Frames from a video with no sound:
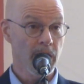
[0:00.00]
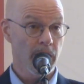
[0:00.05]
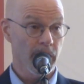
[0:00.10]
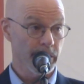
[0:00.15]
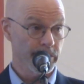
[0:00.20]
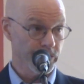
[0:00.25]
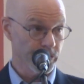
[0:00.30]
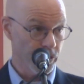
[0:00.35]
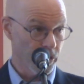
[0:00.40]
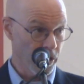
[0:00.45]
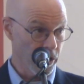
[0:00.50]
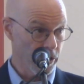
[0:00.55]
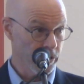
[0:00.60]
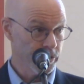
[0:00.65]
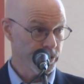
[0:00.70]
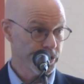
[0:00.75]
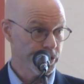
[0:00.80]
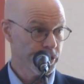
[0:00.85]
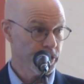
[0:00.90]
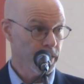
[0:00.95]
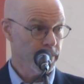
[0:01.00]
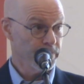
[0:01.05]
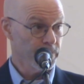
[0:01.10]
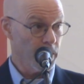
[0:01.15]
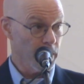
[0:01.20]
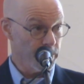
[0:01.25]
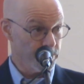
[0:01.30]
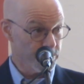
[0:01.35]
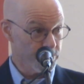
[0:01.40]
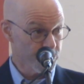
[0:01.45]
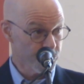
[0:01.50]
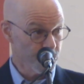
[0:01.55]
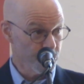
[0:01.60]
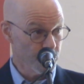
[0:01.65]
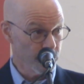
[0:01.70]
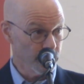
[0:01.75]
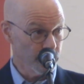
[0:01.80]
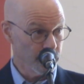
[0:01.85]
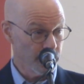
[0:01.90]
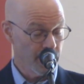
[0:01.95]
under harsh and
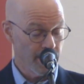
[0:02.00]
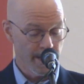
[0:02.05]
brutal